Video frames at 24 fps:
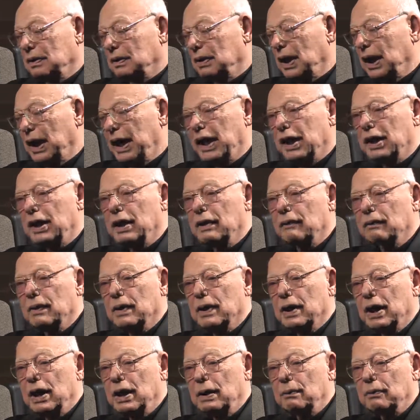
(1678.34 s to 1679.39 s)
They had
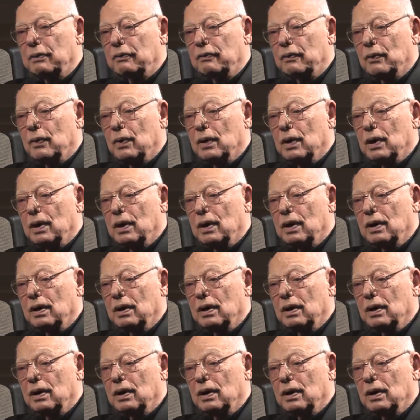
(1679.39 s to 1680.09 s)
different names for it.